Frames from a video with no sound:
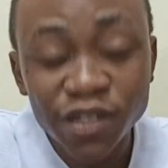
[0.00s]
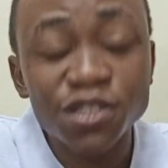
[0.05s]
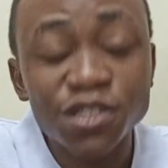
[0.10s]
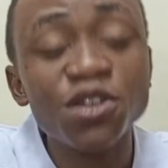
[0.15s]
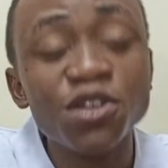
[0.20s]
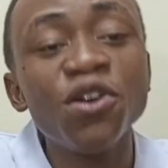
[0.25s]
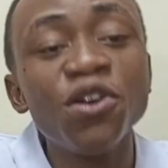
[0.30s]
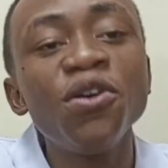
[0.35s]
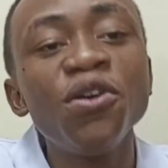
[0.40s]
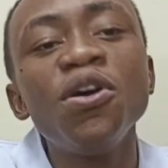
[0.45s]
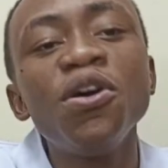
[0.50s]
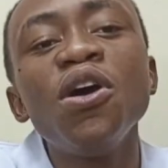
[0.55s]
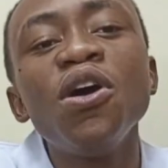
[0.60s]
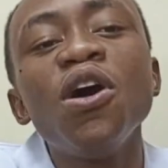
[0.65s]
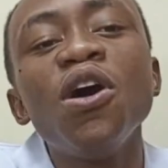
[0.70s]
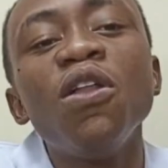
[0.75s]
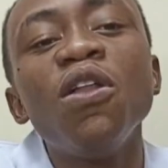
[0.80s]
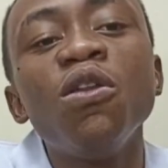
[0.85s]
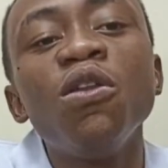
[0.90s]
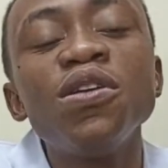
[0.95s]
So
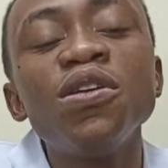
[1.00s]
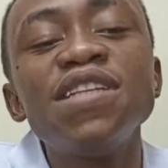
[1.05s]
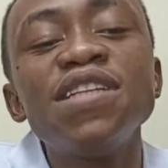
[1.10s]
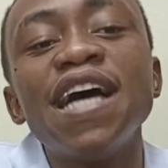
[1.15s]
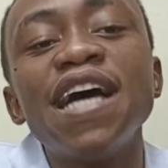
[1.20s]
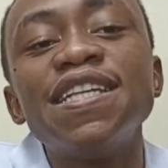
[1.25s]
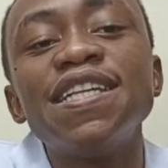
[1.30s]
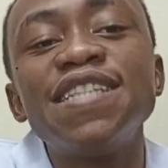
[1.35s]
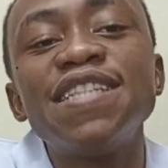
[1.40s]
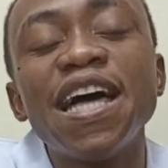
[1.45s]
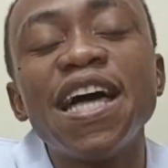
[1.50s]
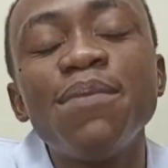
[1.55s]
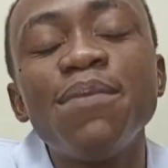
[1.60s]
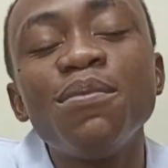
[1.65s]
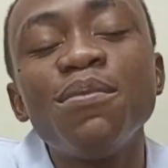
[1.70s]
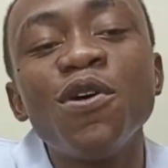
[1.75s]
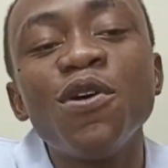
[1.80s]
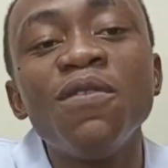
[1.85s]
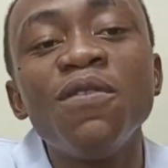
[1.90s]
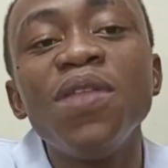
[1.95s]
those are
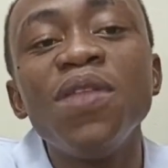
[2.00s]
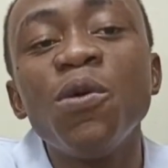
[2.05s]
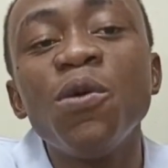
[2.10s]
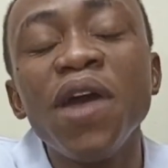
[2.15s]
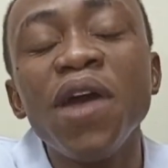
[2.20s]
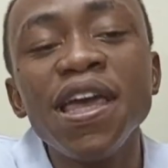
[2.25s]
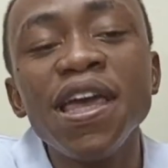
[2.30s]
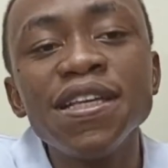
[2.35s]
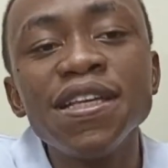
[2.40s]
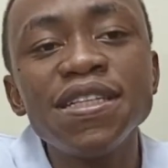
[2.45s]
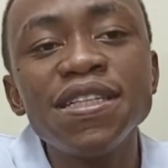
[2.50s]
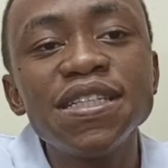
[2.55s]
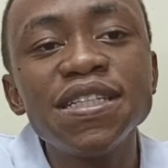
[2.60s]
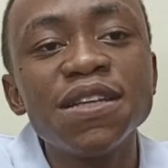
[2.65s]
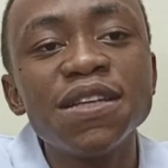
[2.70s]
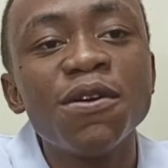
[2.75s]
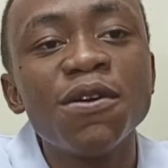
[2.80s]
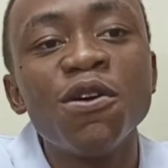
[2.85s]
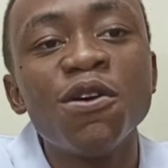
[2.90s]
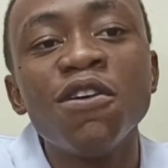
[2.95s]
some of the ways
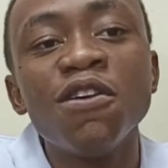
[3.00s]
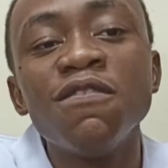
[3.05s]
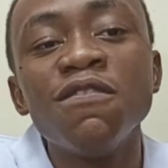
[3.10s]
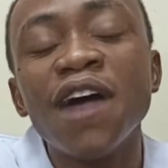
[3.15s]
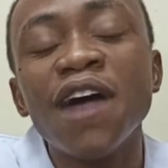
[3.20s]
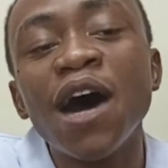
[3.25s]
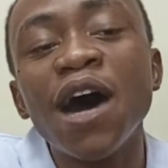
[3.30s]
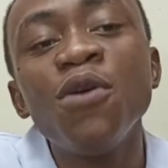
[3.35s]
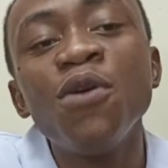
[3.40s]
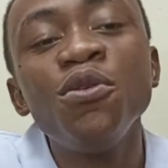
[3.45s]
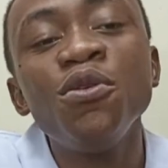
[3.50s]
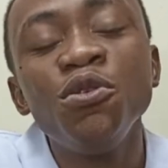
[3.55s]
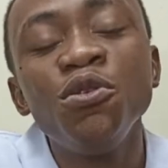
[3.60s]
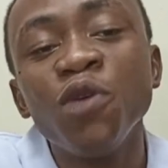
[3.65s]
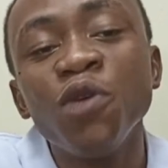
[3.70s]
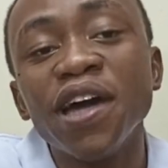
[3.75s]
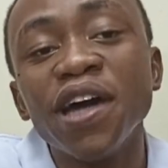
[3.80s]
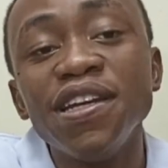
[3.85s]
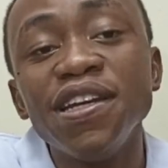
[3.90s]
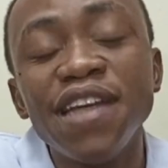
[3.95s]
of how you
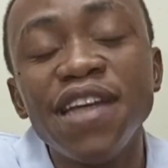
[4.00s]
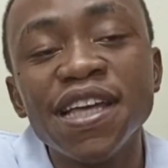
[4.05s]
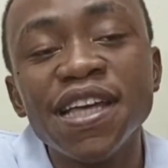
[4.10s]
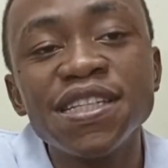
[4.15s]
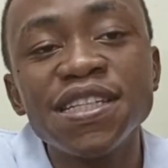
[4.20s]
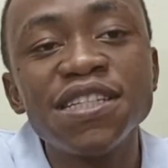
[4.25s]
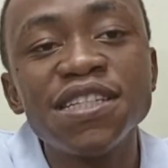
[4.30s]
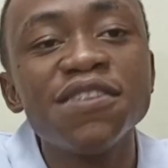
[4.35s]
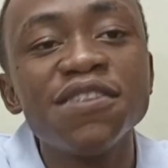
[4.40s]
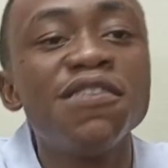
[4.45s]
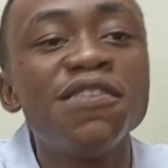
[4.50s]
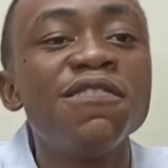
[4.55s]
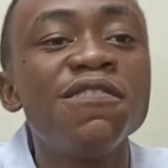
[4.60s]
can test